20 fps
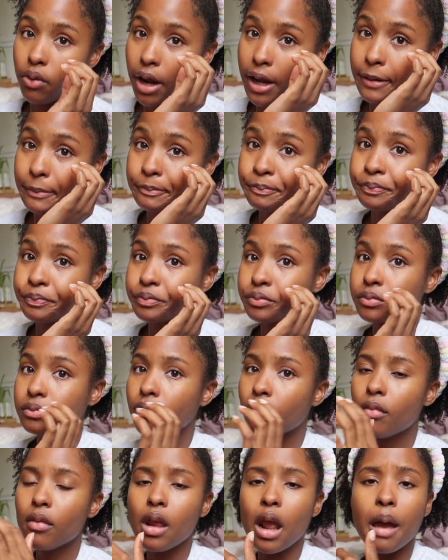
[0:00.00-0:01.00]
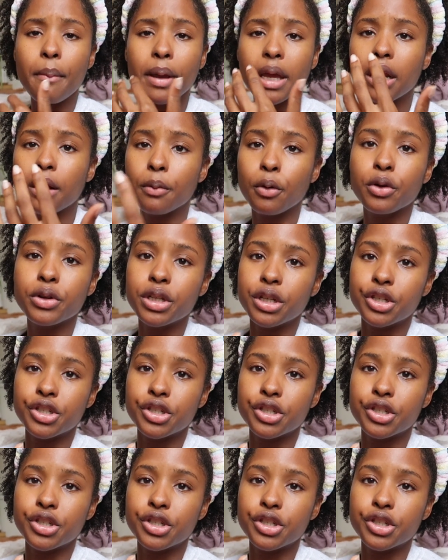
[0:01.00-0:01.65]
right? I'm making a protein